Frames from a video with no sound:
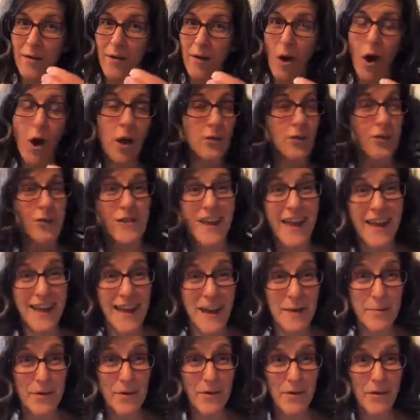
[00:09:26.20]
altered that
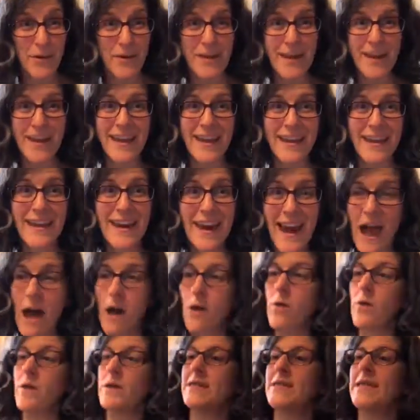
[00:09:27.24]
chemical, they can
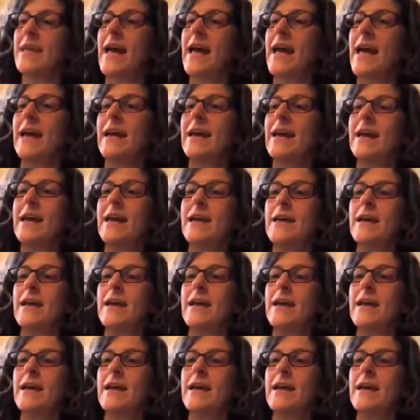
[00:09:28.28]
now say